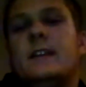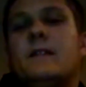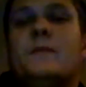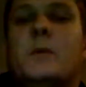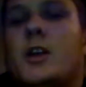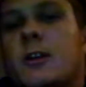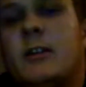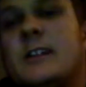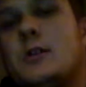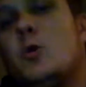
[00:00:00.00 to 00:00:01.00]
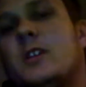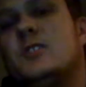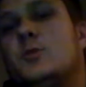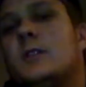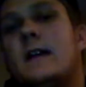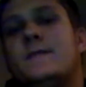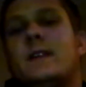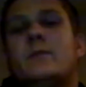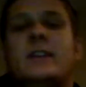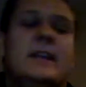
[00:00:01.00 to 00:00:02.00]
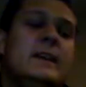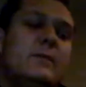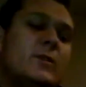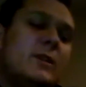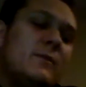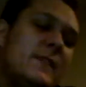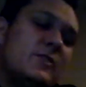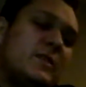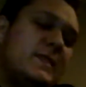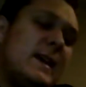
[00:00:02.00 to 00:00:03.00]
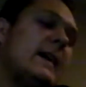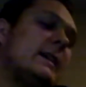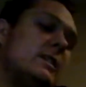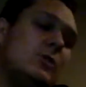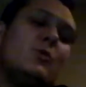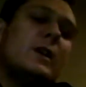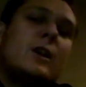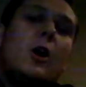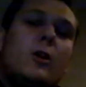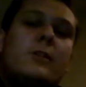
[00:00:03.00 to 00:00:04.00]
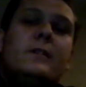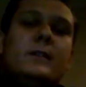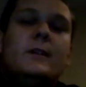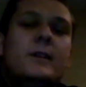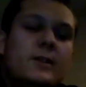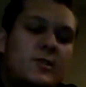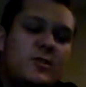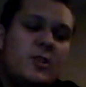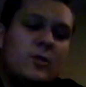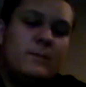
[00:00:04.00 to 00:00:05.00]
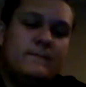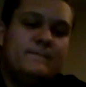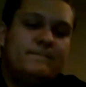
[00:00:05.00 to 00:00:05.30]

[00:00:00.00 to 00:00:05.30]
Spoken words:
get a familiar, get a token, 2 life, and then when you eventually sack it, you get a card. So